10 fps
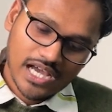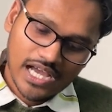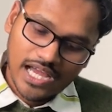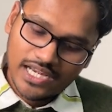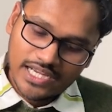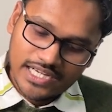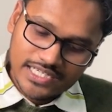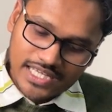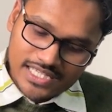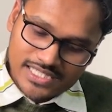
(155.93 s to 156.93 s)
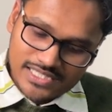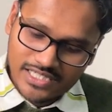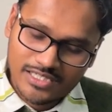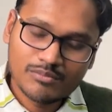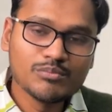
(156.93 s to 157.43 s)
And it does
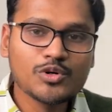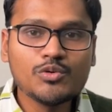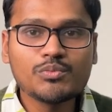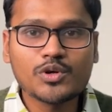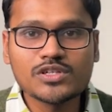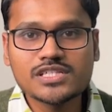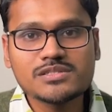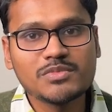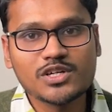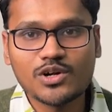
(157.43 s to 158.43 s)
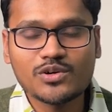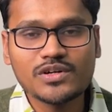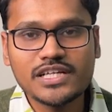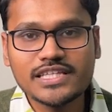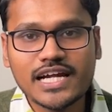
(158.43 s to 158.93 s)
the broom process, but not
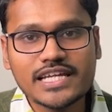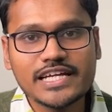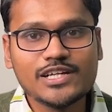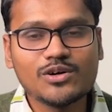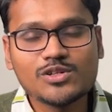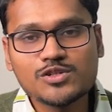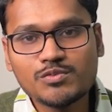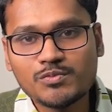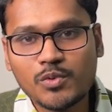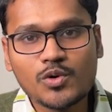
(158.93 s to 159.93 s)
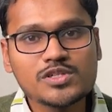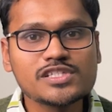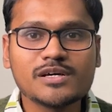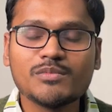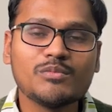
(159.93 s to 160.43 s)
only that, it also pours
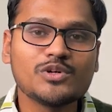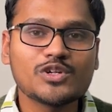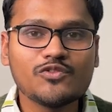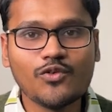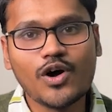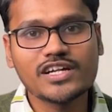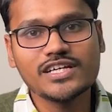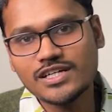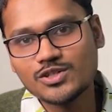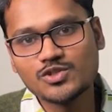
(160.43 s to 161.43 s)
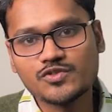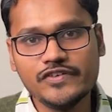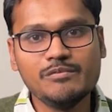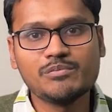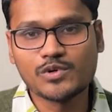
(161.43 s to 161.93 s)
some amount of water to
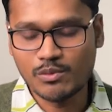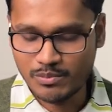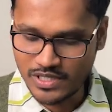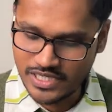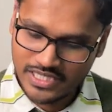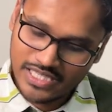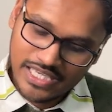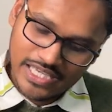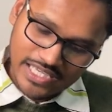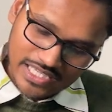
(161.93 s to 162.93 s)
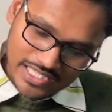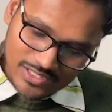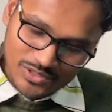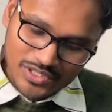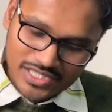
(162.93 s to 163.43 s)
sweep properly.
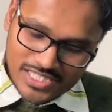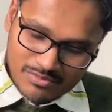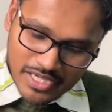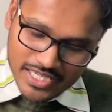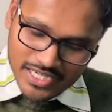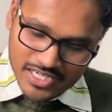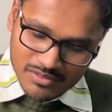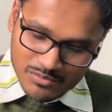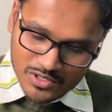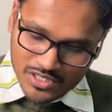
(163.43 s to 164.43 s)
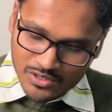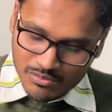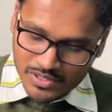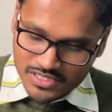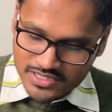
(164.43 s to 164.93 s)
During this migratory motor
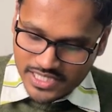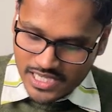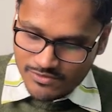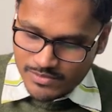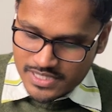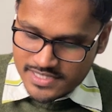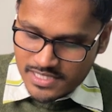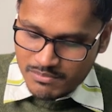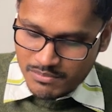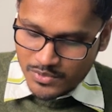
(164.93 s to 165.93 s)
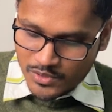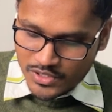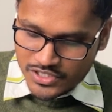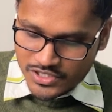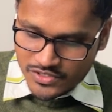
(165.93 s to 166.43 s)
complex, there will be some
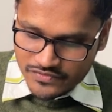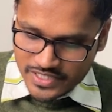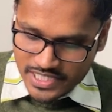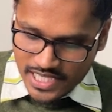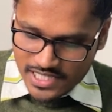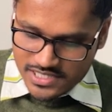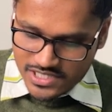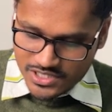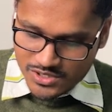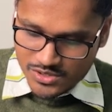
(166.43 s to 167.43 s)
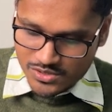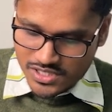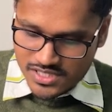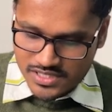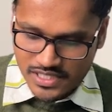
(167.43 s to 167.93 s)
production of the gastric
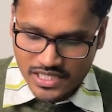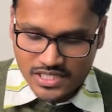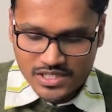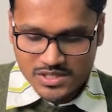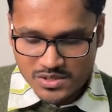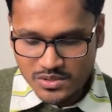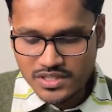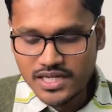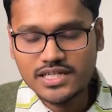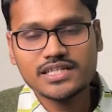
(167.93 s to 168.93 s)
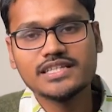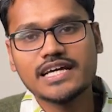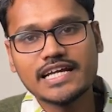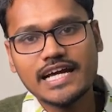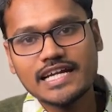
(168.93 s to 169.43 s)
juices so that
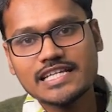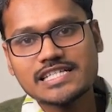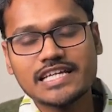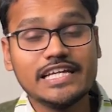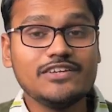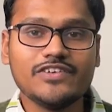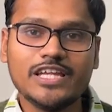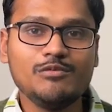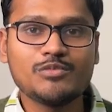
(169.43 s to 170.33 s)
the gut is cleaned very